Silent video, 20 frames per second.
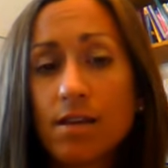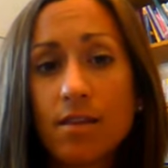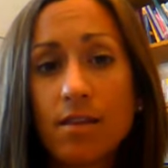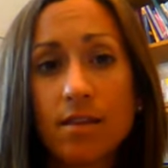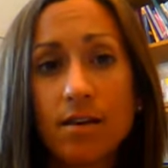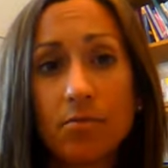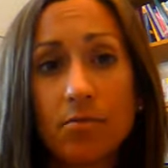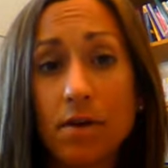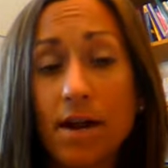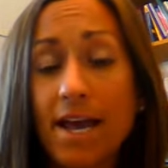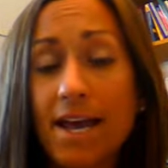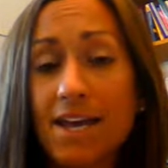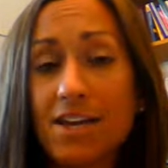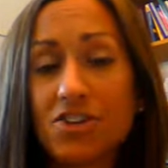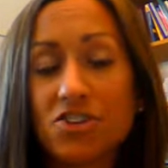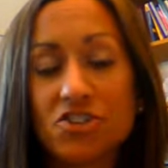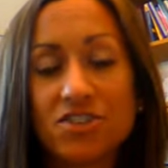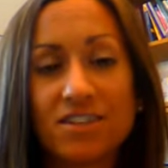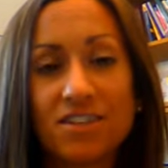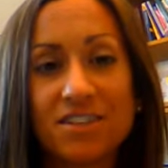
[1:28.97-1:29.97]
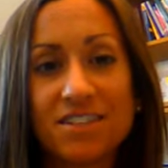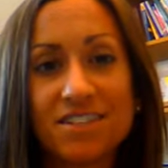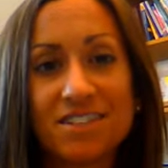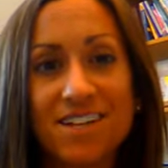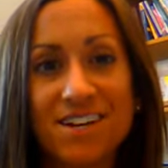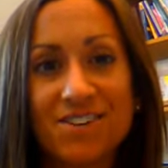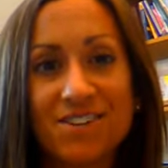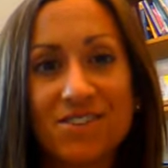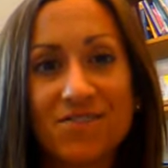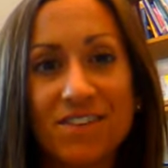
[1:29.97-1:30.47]
the range, and the
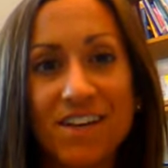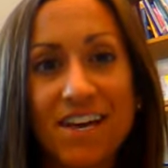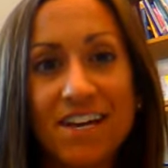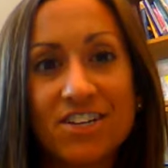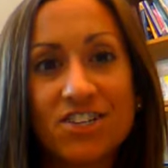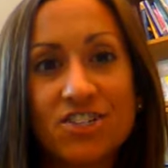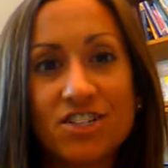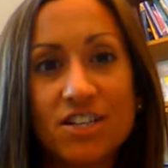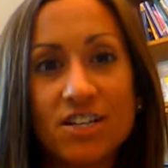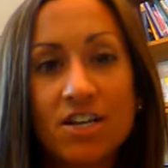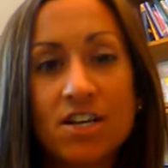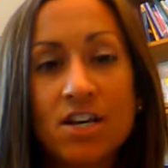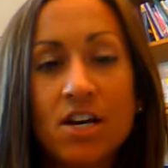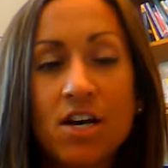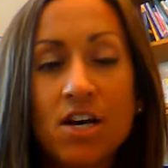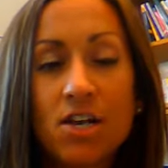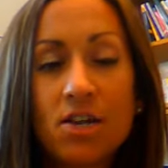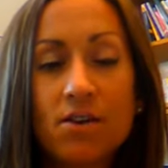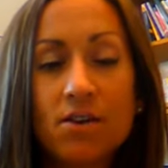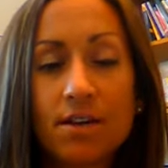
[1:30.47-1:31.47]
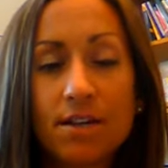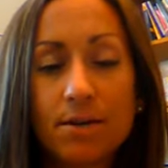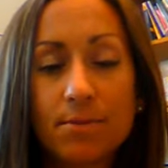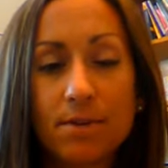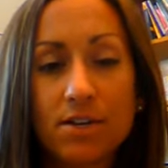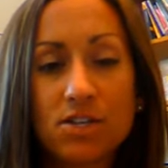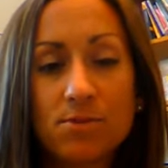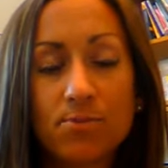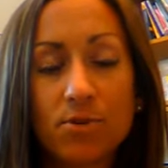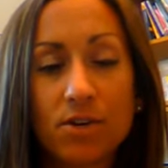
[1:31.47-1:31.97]
standard deviation, you get a
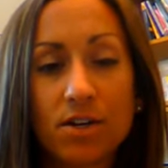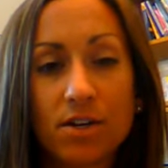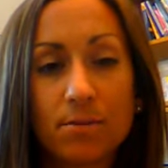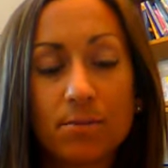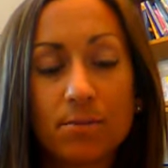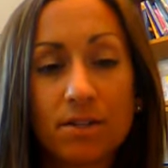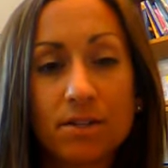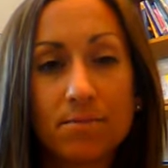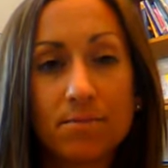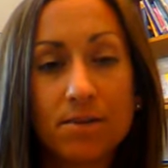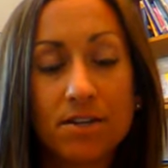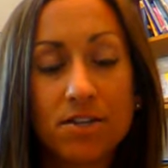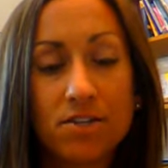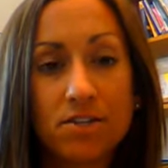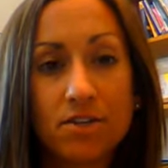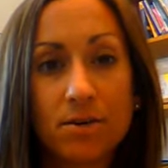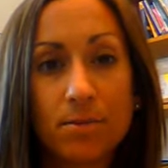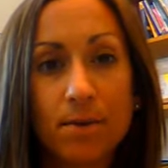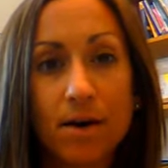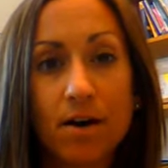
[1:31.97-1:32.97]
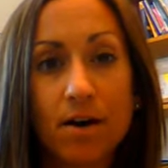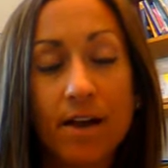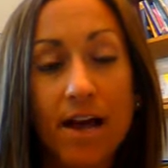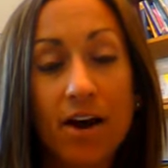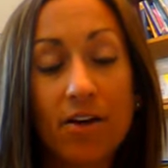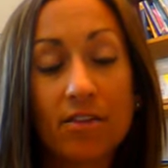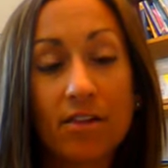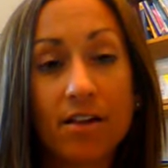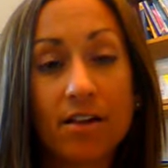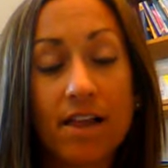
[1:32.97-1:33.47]
much more complete picture about
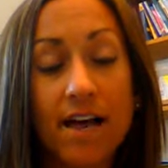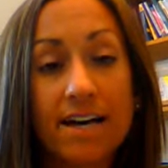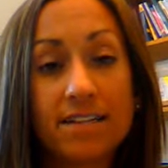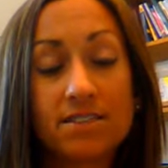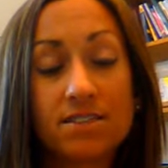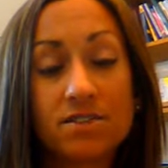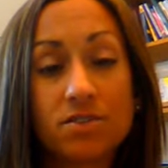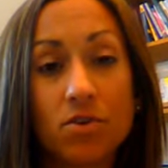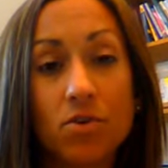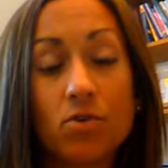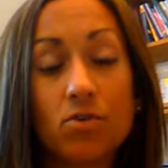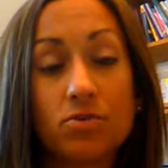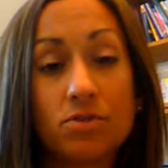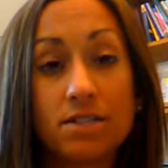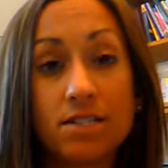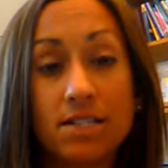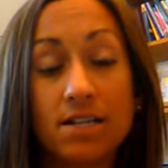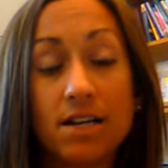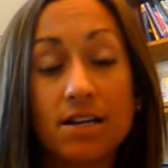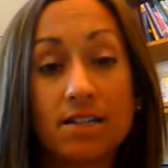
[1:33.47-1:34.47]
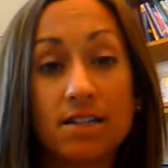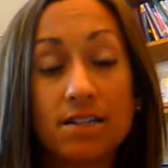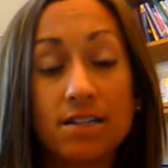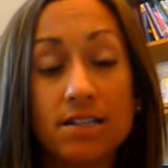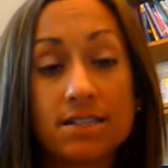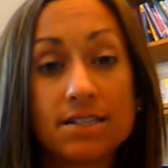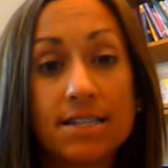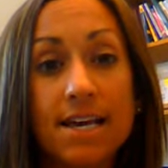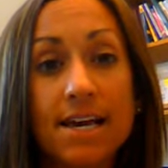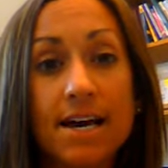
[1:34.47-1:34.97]
how the class as a whole did on an
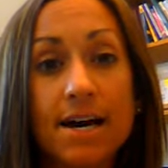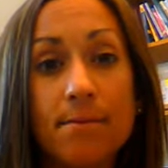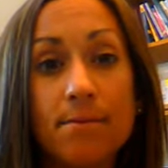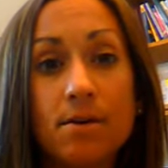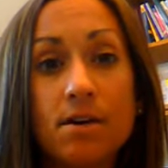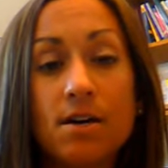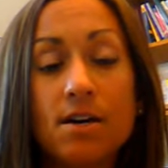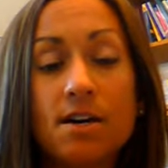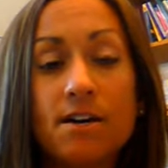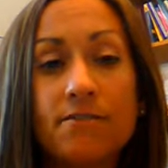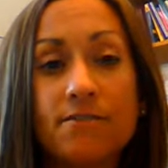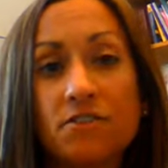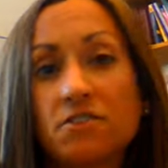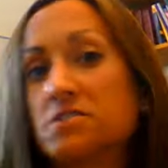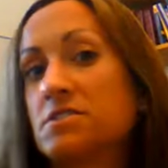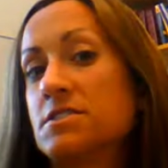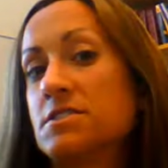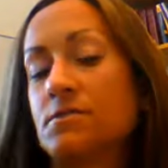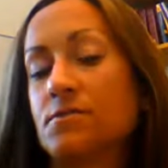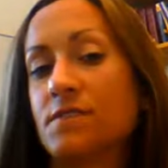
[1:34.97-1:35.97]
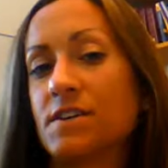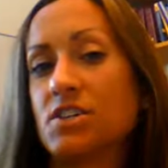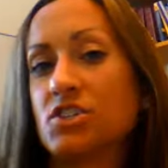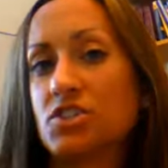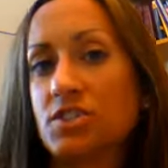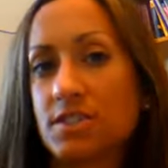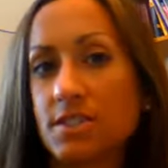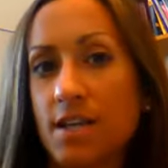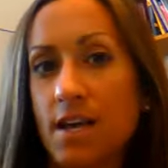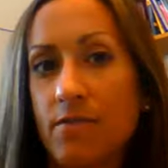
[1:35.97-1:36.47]
exam versus if I
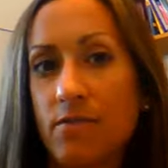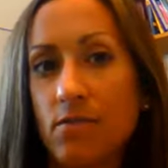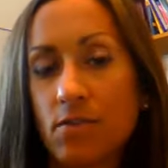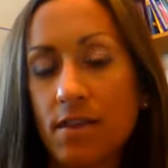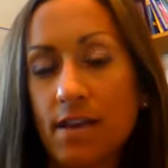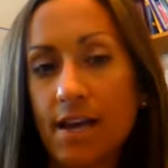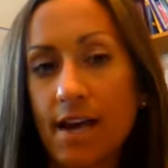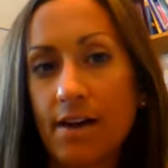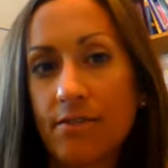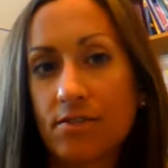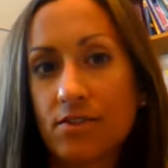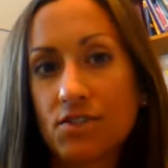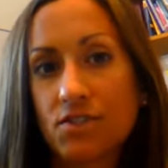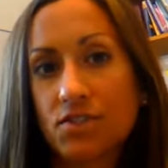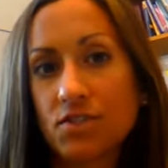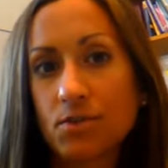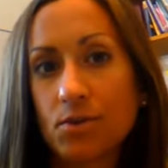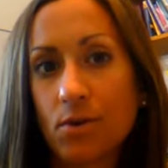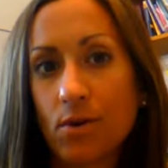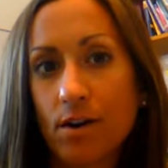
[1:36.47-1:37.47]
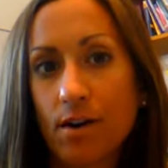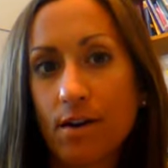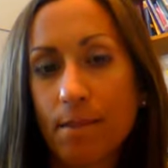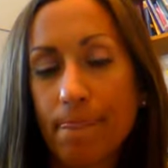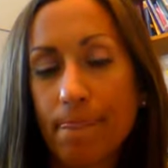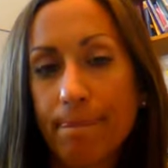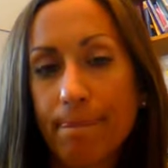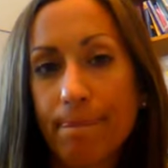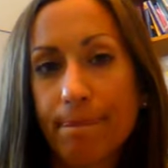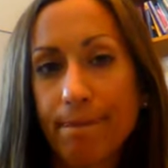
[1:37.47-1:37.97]
just gave you the average score.
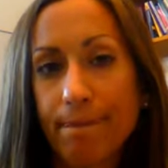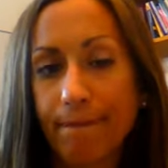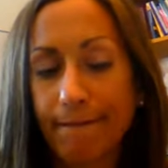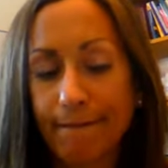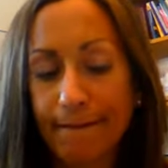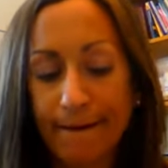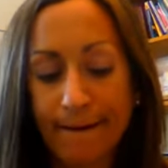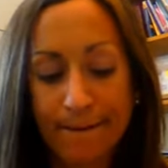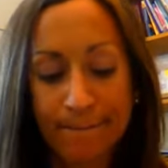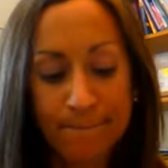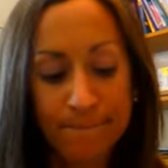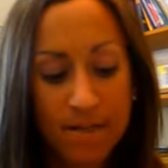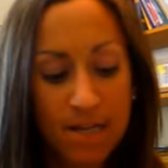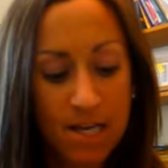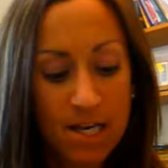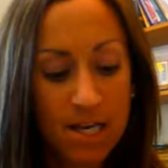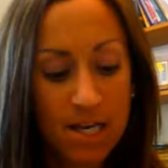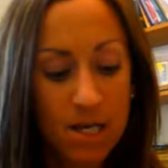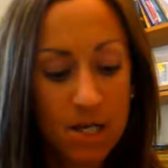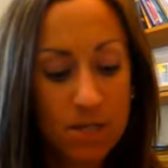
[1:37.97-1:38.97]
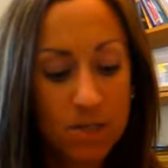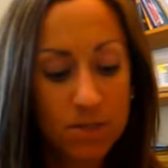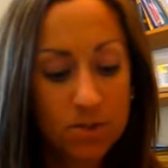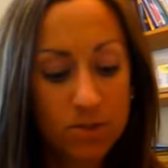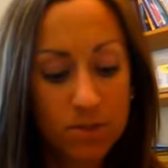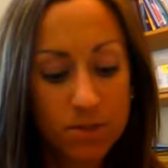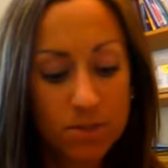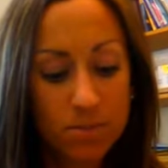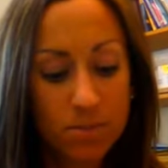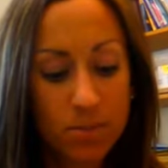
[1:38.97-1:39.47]
Okay, so
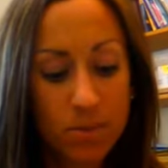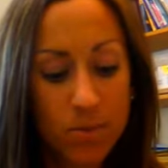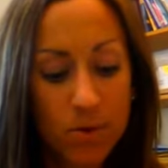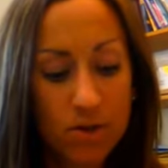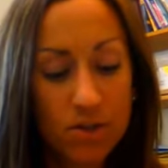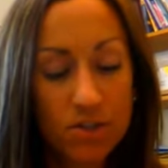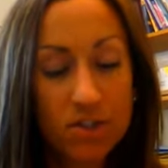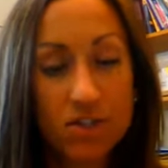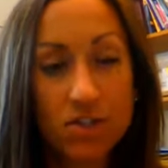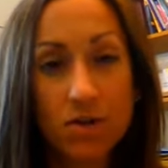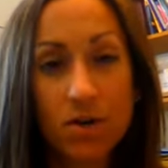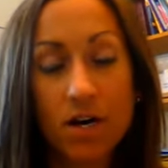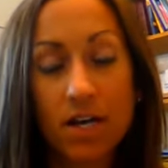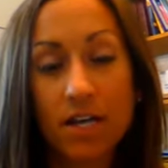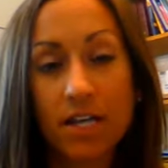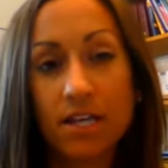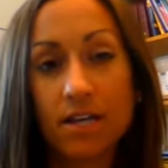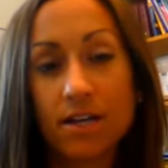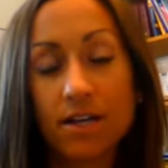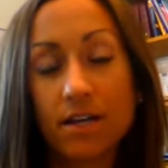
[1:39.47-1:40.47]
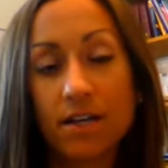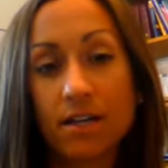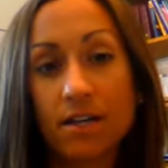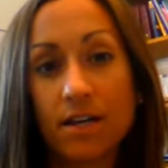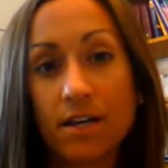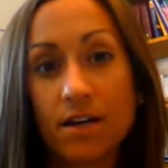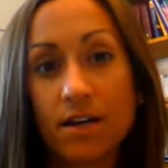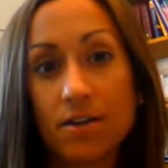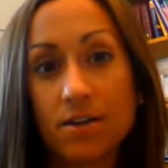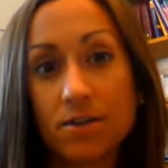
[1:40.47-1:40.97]
it's important to know how to
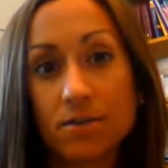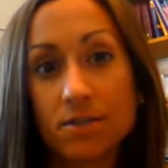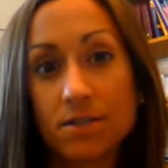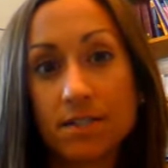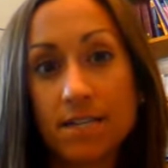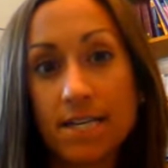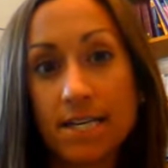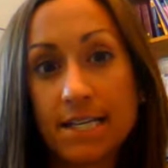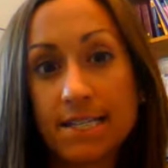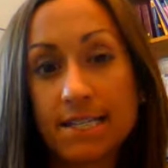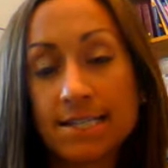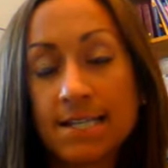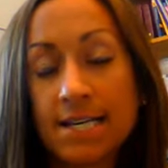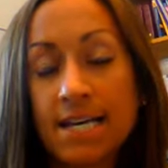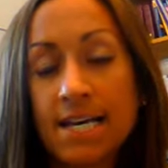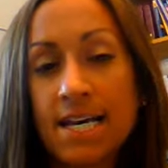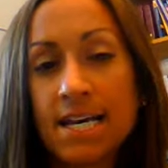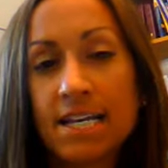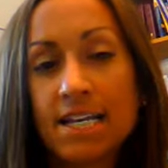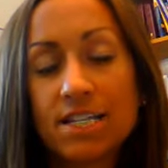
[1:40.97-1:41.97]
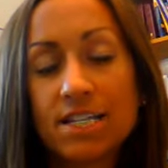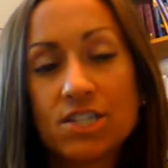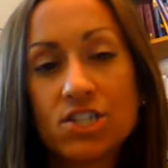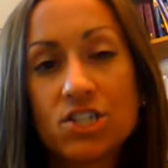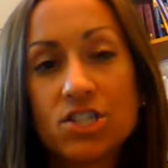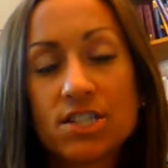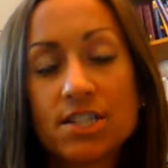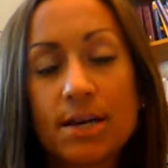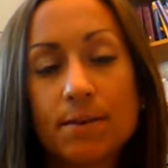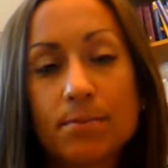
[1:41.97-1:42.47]
calculate all those things. In
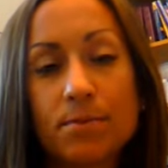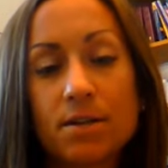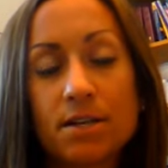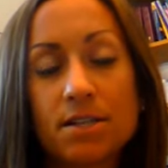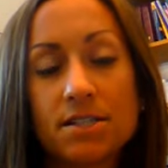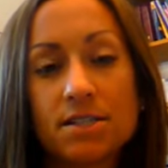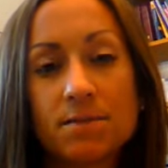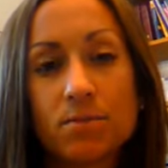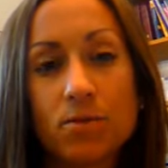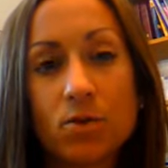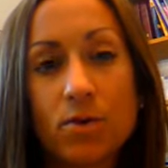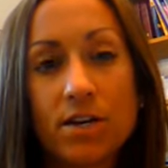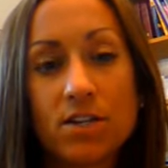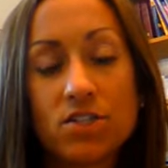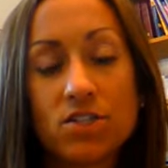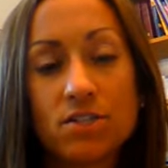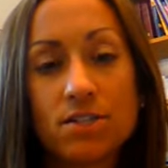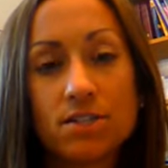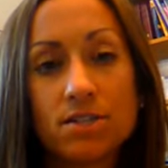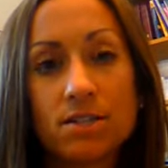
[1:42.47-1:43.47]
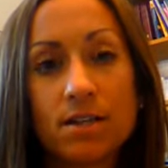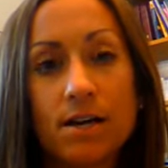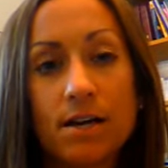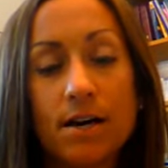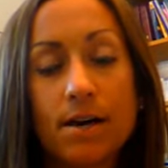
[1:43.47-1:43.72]
addition, I put on some questions